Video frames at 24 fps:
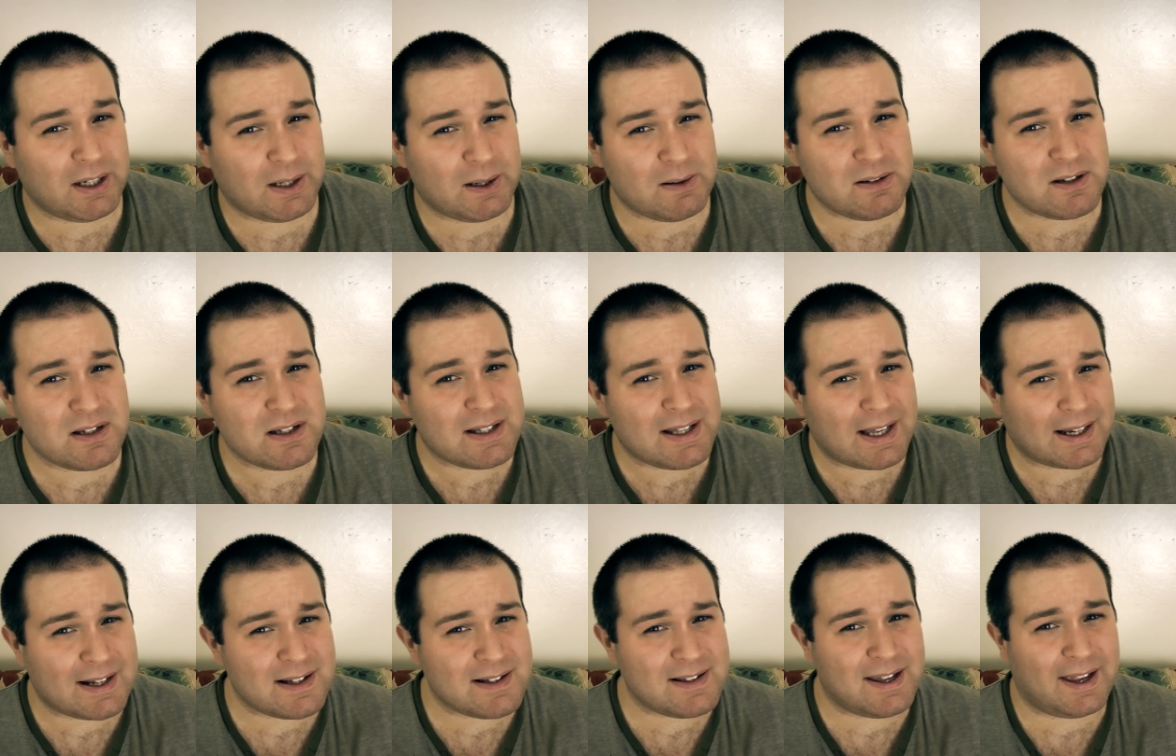That was just
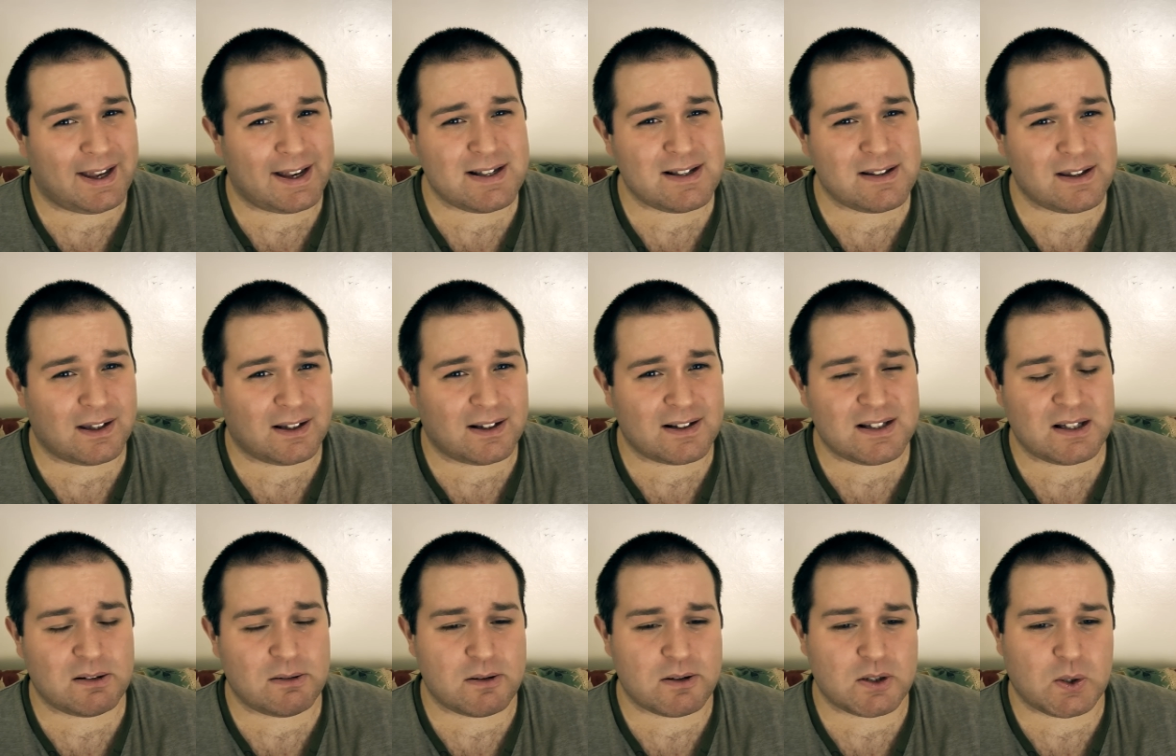like a testing to
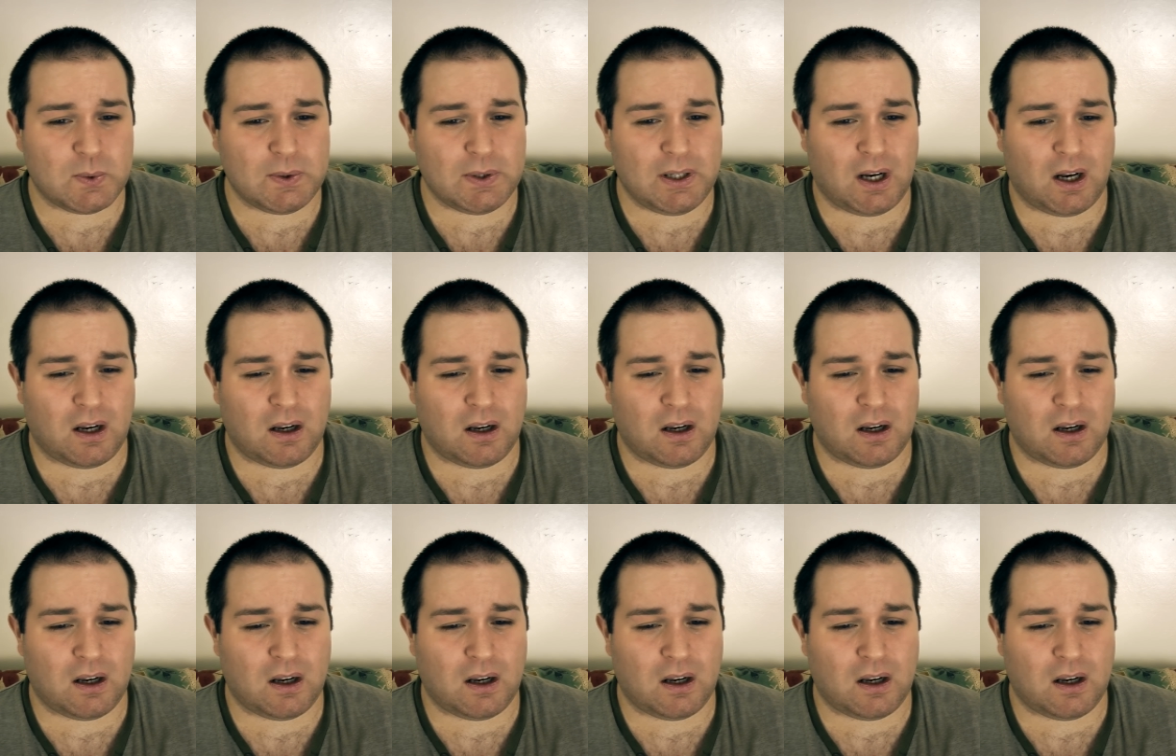see what was going